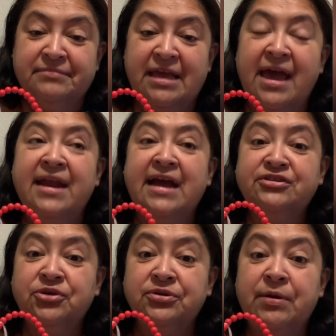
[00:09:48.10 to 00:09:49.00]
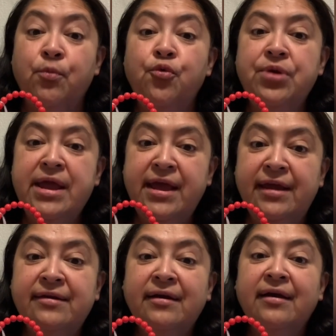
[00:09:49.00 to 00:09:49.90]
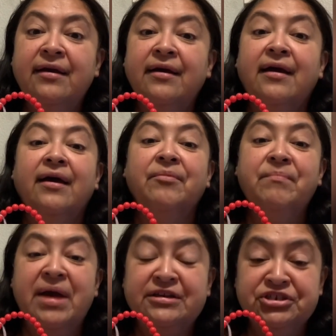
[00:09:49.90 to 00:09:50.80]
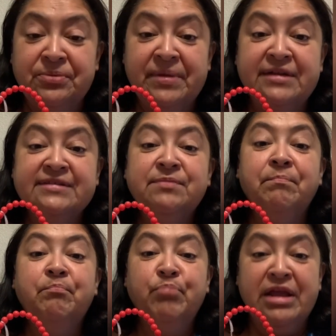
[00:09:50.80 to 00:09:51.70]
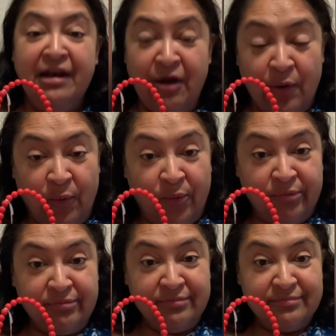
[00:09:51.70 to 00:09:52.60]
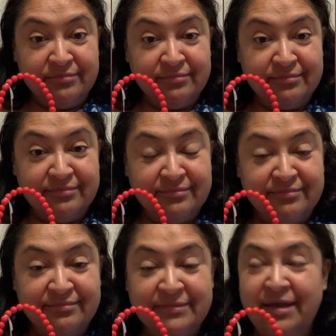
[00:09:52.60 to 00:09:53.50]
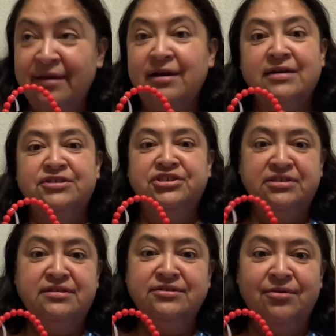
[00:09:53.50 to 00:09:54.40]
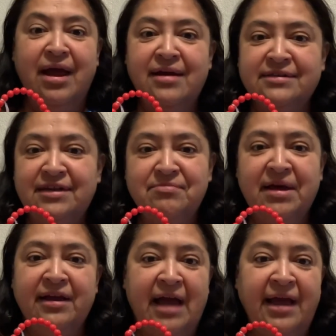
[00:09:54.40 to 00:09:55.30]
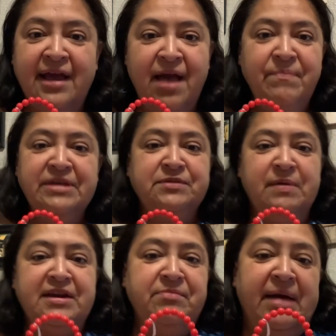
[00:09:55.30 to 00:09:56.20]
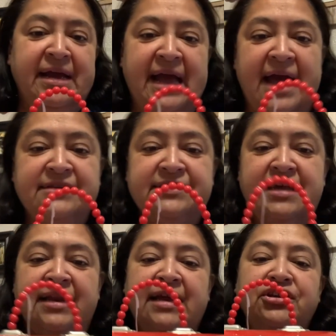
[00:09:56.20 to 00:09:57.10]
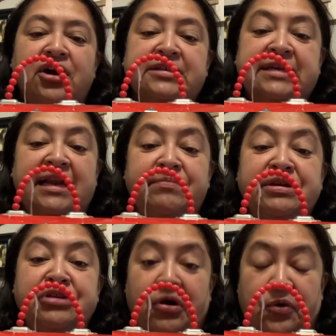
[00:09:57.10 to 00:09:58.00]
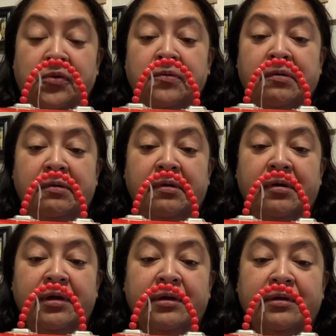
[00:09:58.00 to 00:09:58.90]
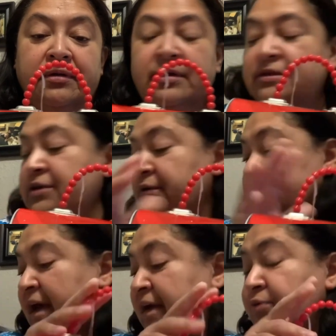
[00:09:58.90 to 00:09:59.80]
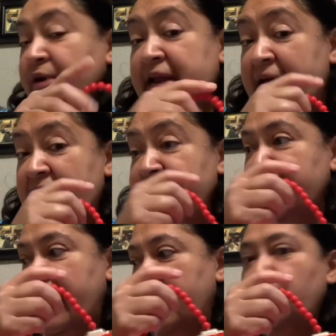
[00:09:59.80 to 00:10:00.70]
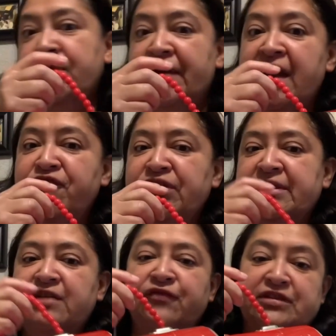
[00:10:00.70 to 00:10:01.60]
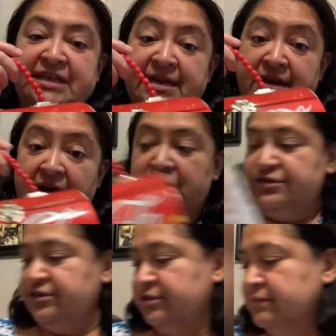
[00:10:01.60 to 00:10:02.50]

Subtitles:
And I told them, read measurements below. Because Jesus Christ, I'm like, I can't be spending my gas and then y'all telling me no. So that we're going to have that with everything for $10.